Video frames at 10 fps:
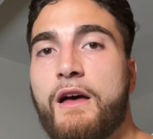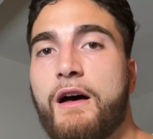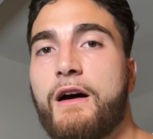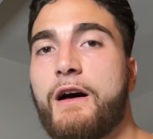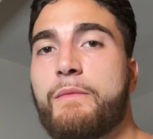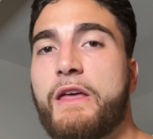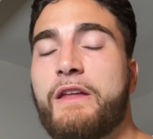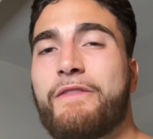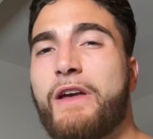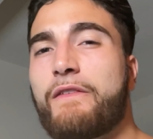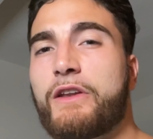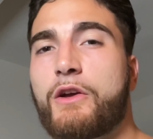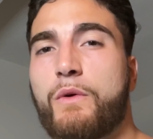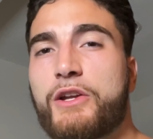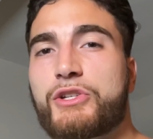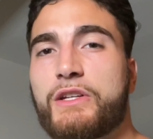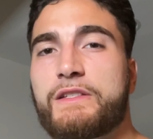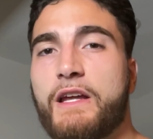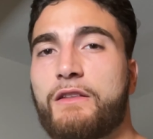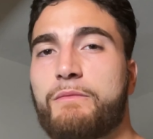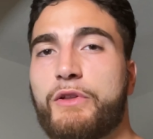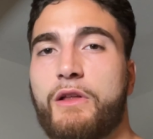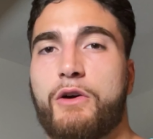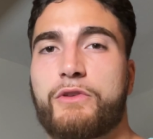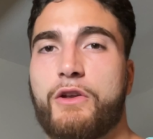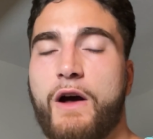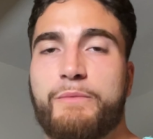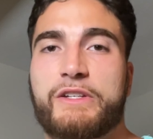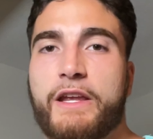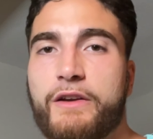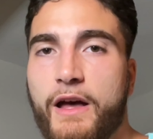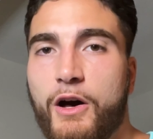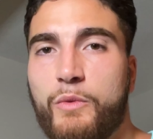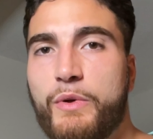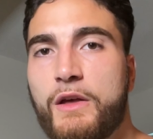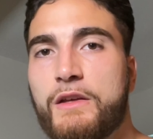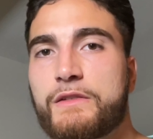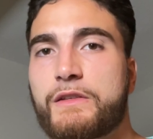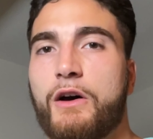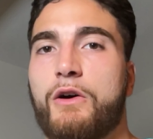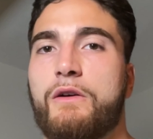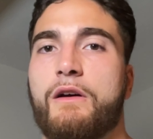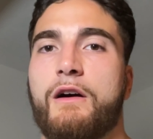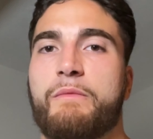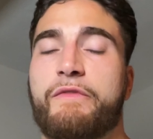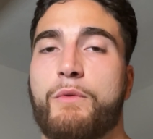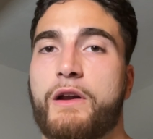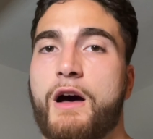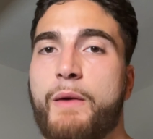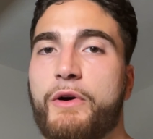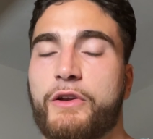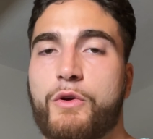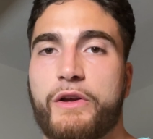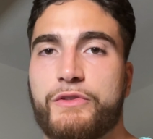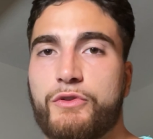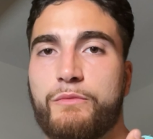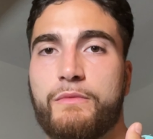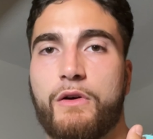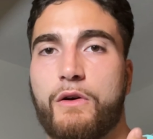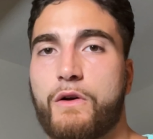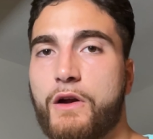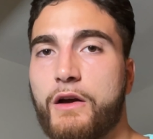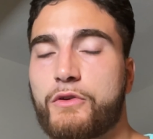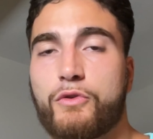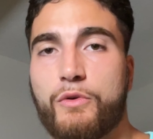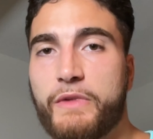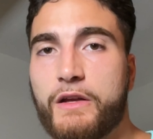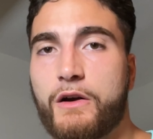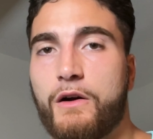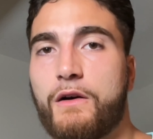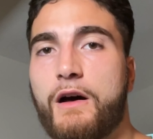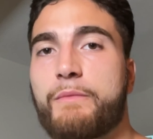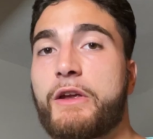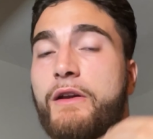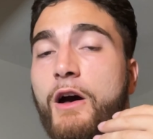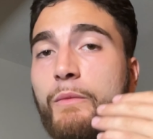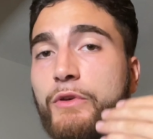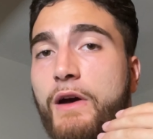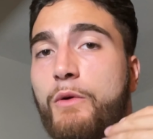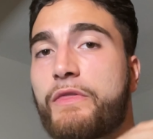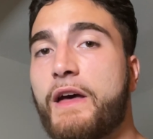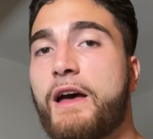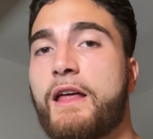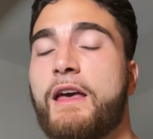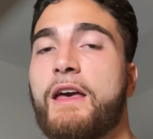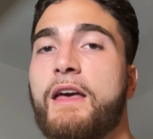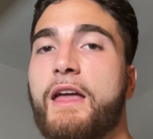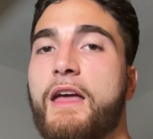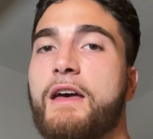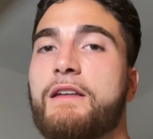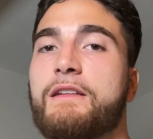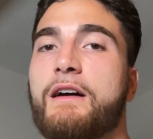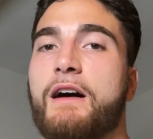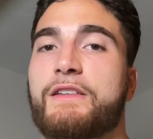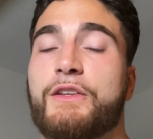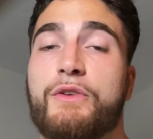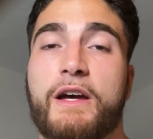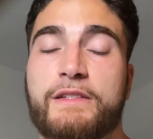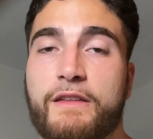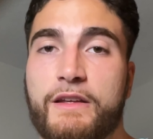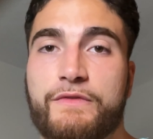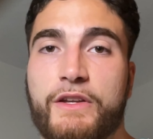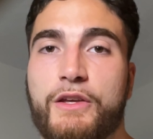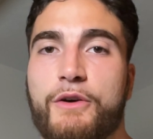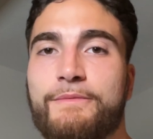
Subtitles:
And then if you have any questions down below, I'm just here to help. So if you want to hop on a quick Zoom or a Google Meet call, I'm here to help you out with that. And I'll see you guys in the next video.